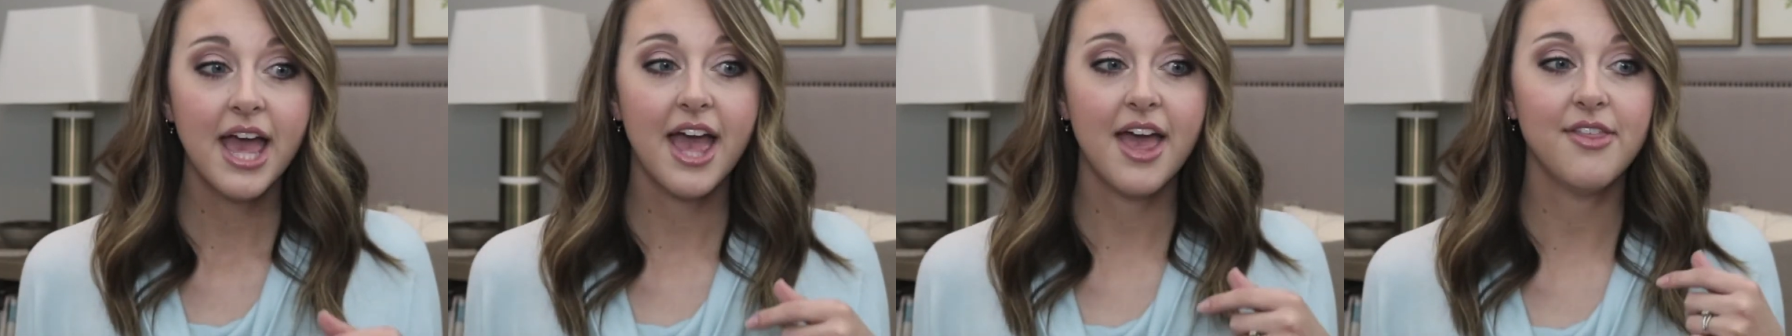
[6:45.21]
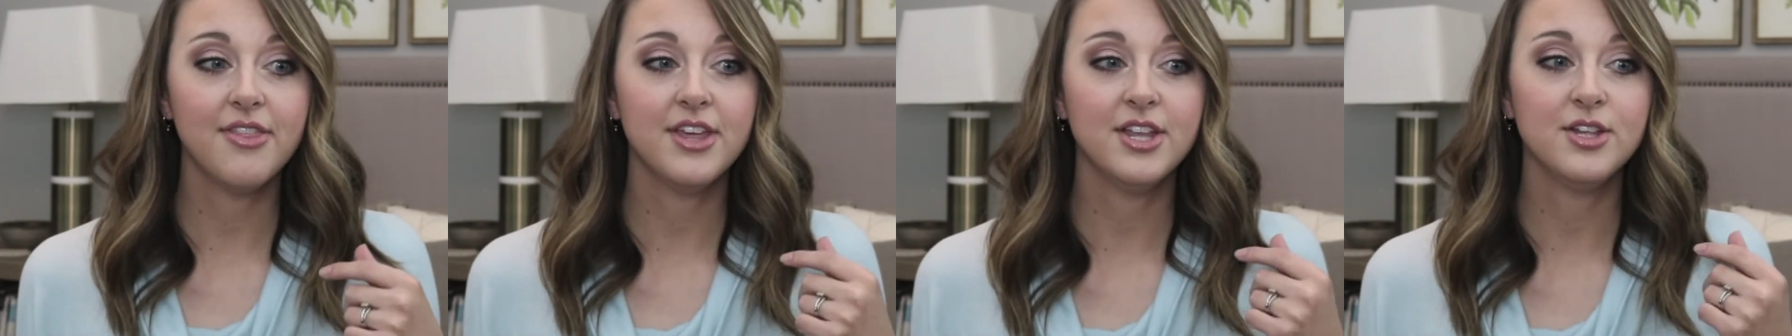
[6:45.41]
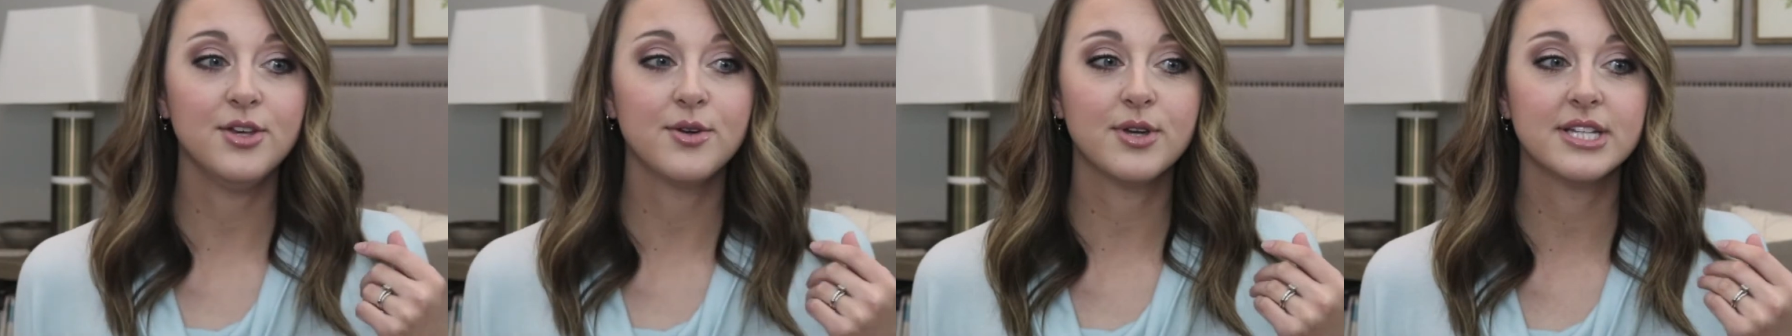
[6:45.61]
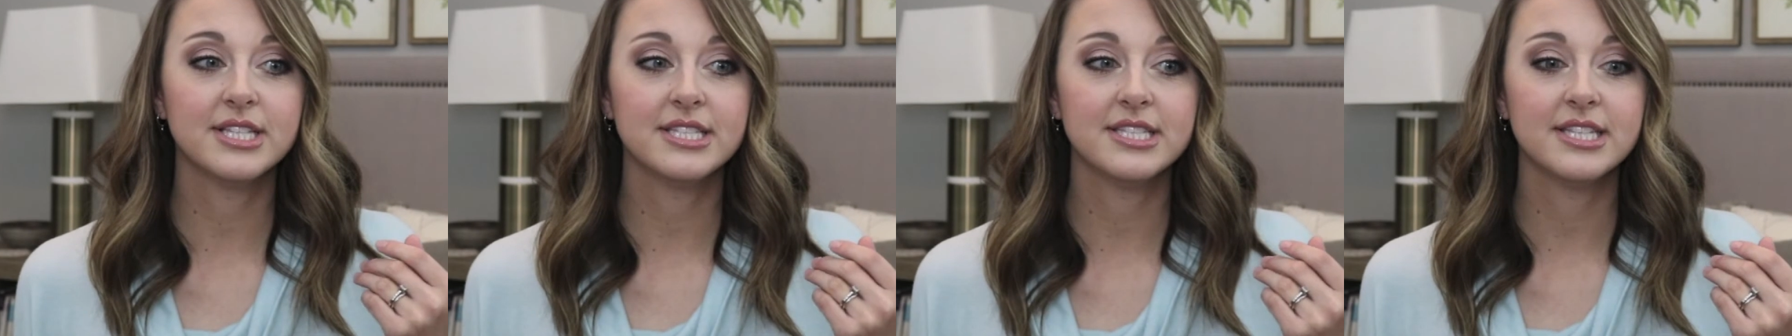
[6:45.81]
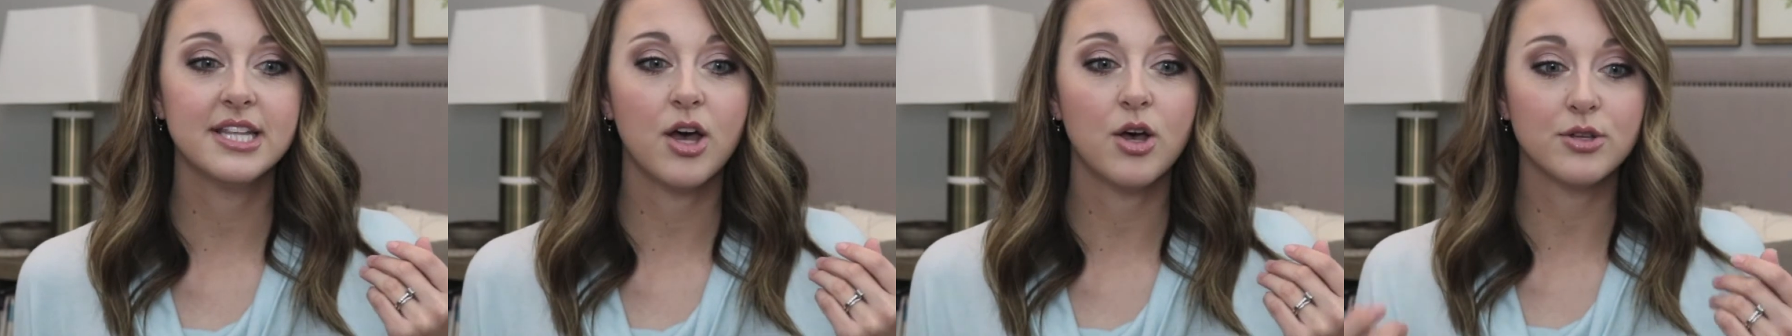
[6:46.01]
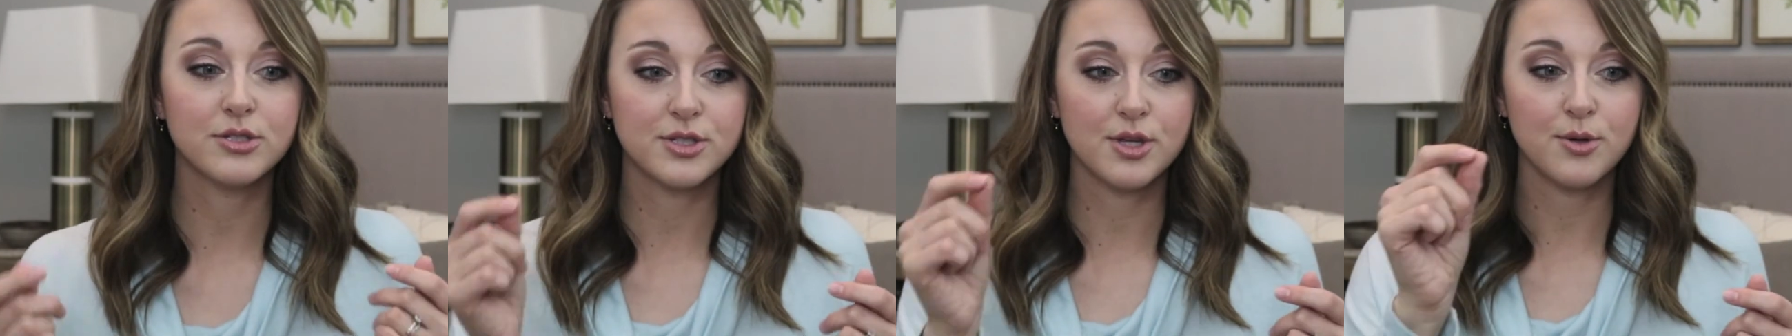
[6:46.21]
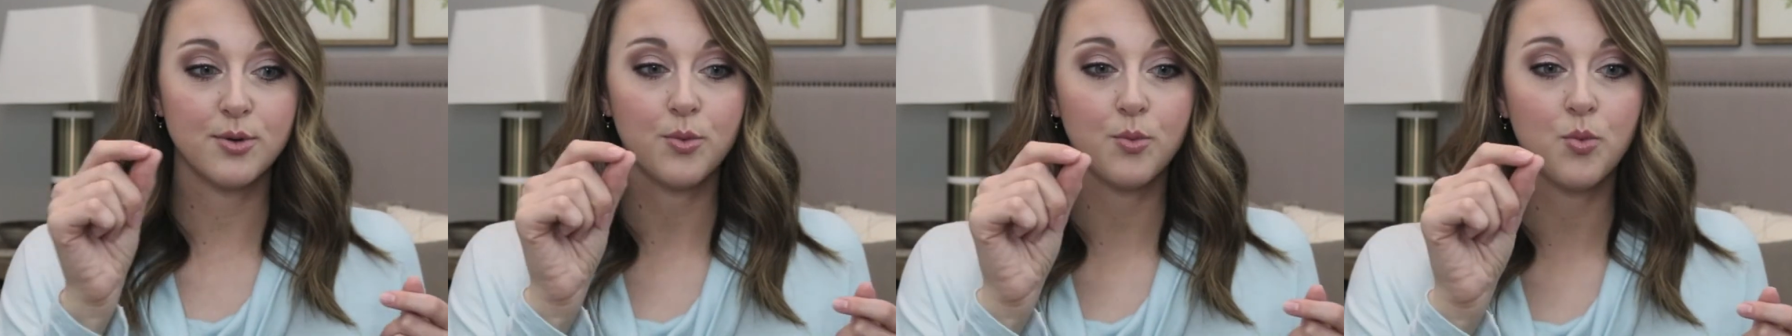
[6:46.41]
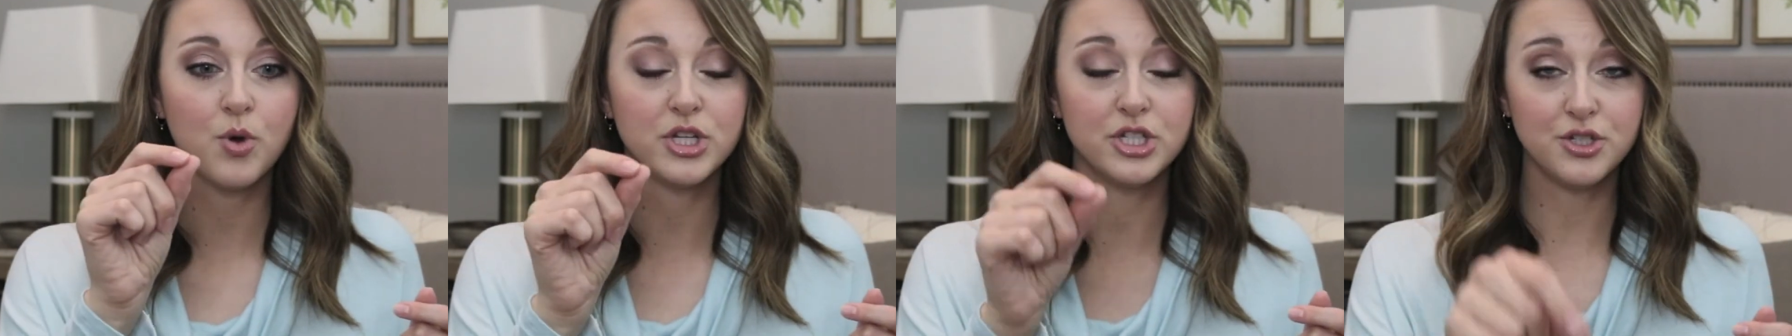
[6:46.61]
and then you can also,
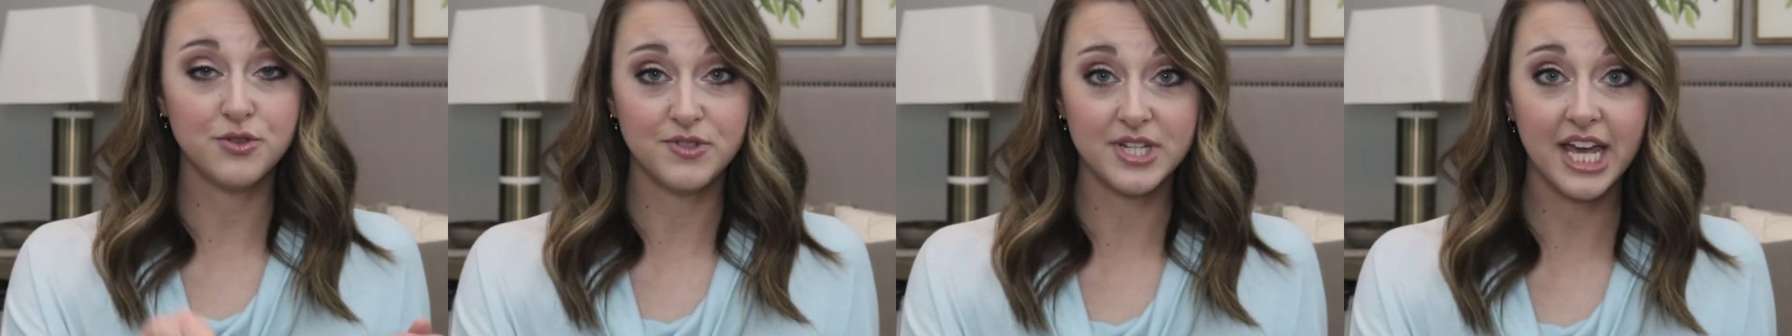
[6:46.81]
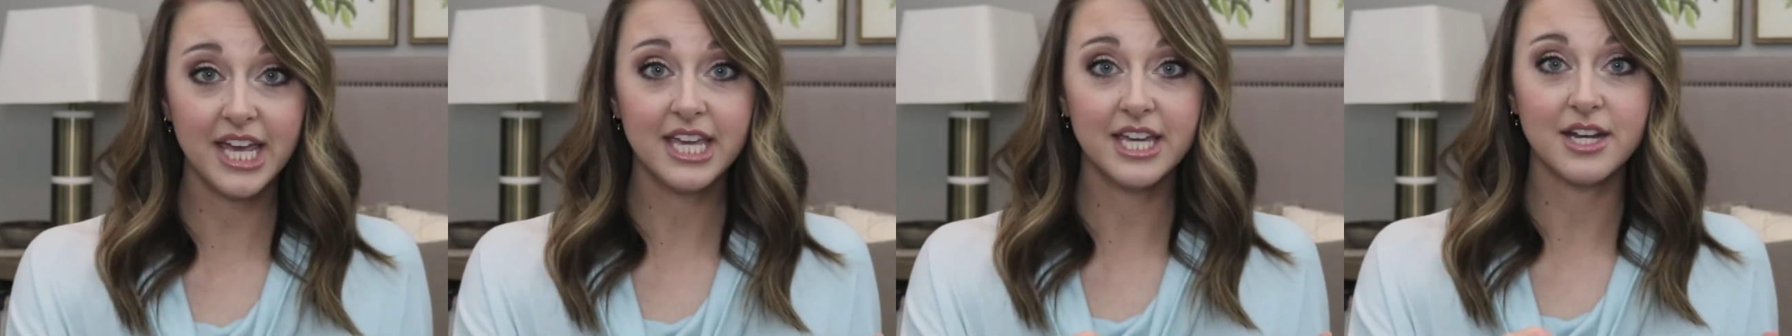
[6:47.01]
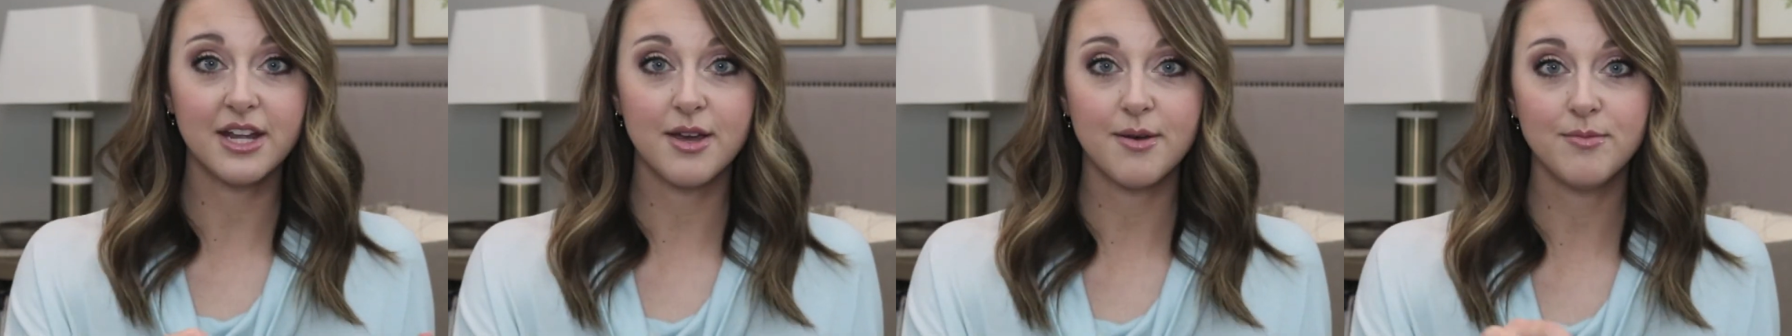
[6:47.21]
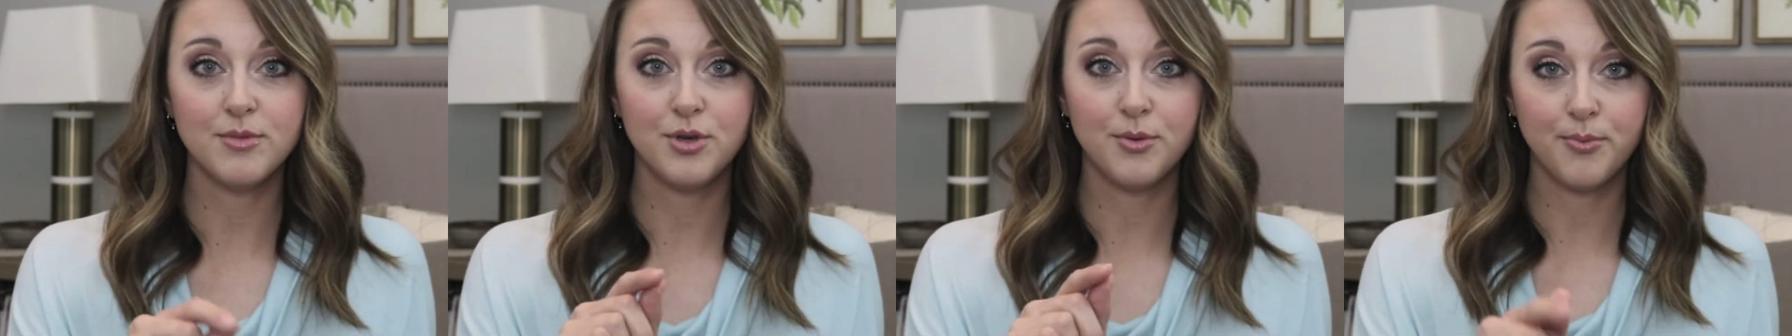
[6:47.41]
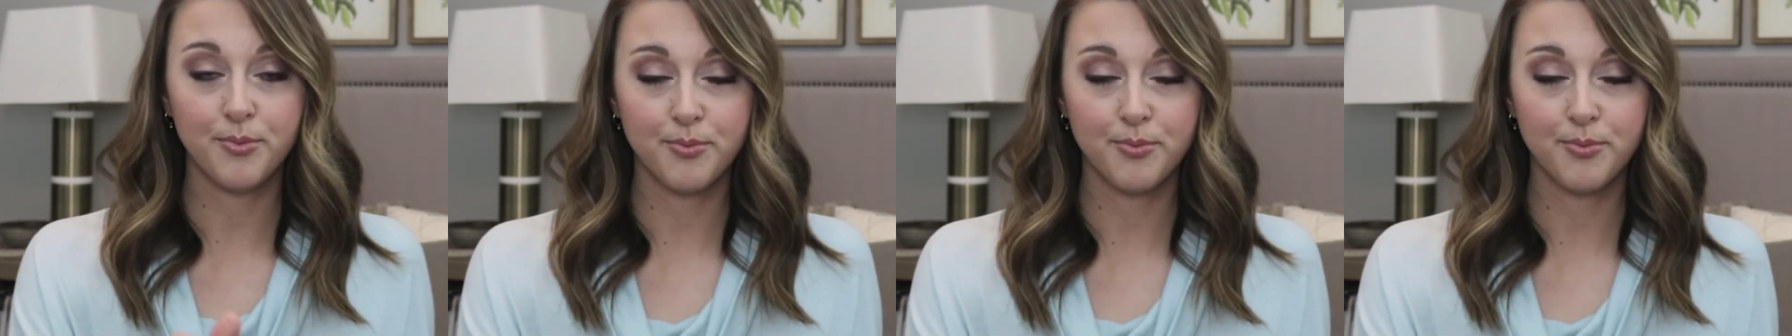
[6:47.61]
once you've taken them,